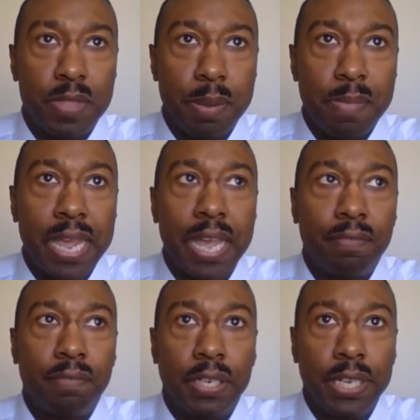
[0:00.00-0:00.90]
they may
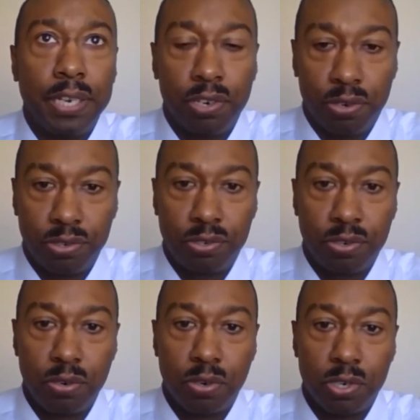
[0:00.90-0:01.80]
have lenders
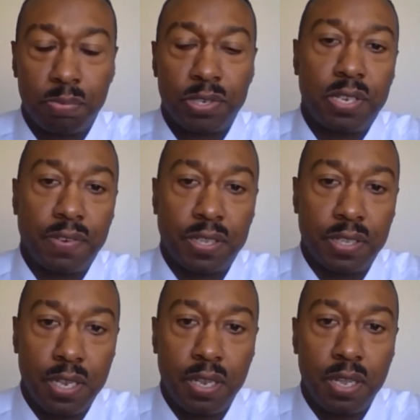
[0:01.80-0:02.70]
who are
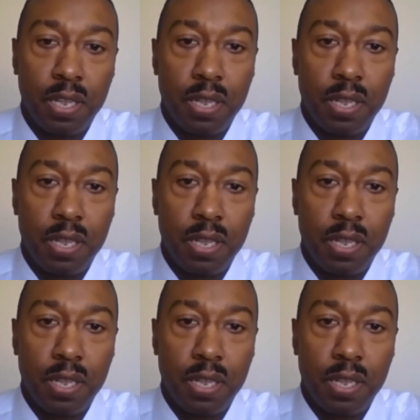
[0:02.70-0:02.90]
specifically,